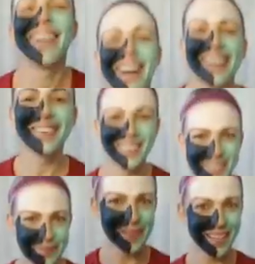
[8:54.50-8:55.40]
I know
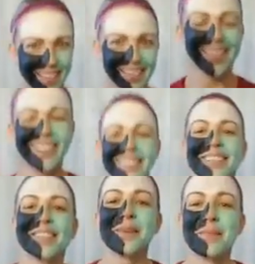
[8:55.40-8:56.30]

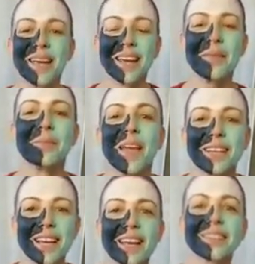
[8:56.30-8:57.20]
champagne.
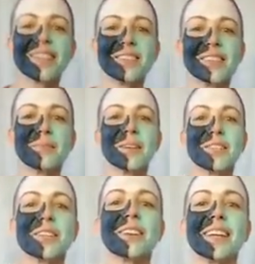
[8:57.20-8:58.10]
Actually, can you see my
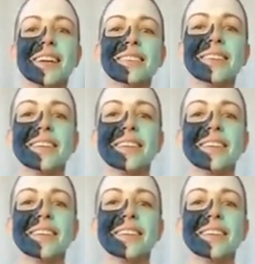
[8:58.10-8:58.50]
shirt right now?